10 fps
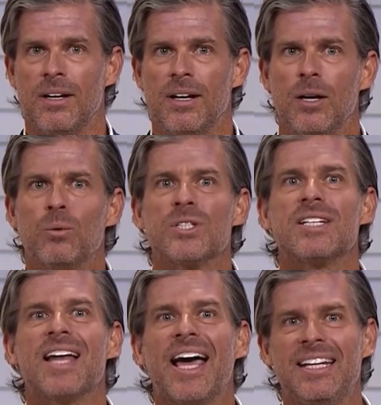It was
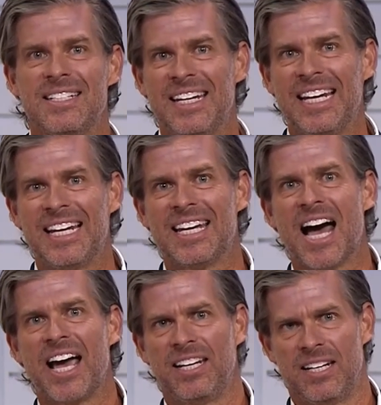
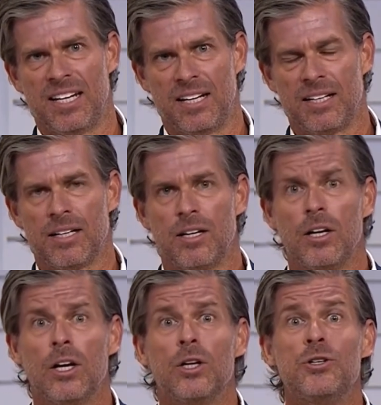1990,
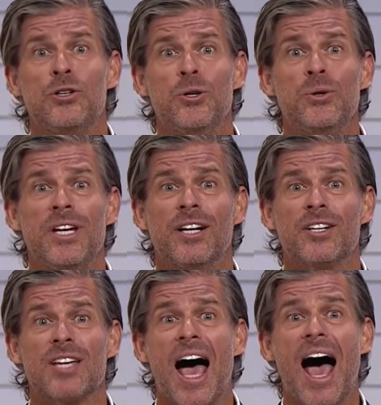2
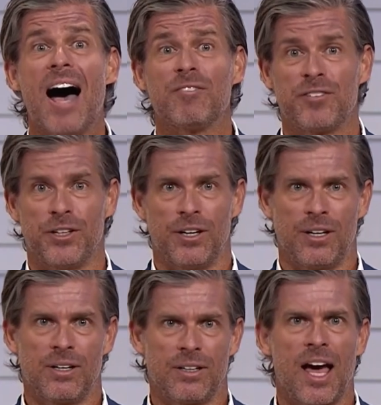years after
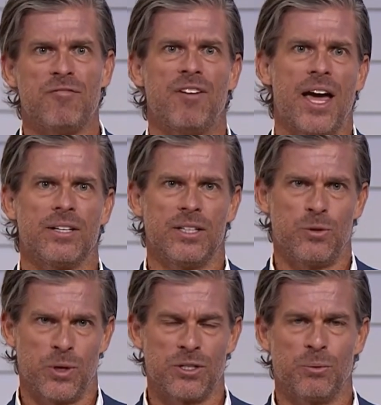LifeVantage
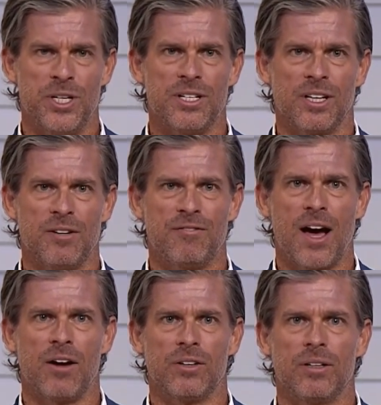was originally
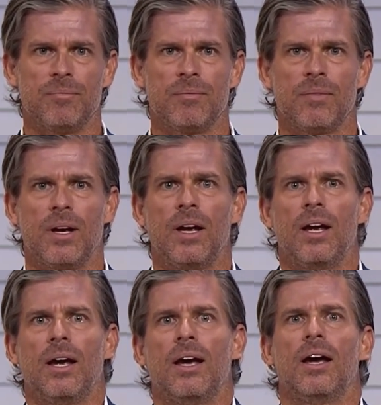founded.
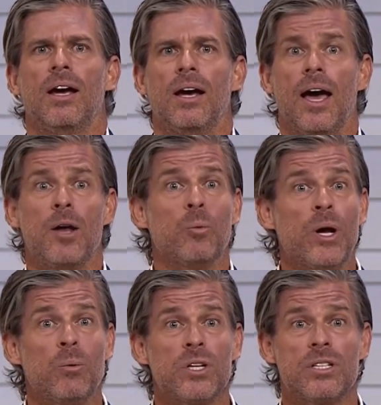And
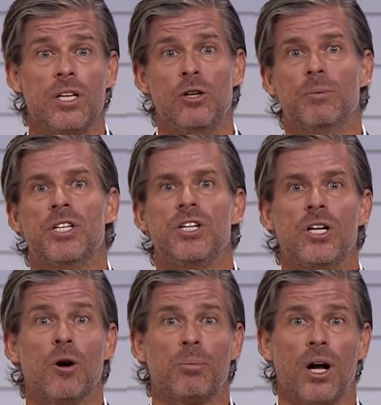when was the Human
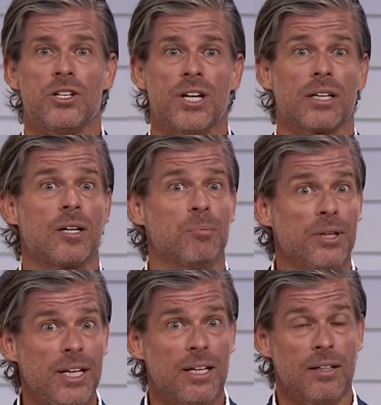Genome Project
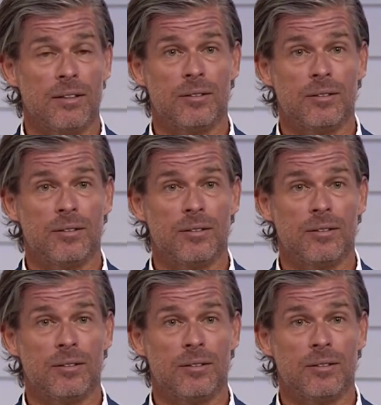completed?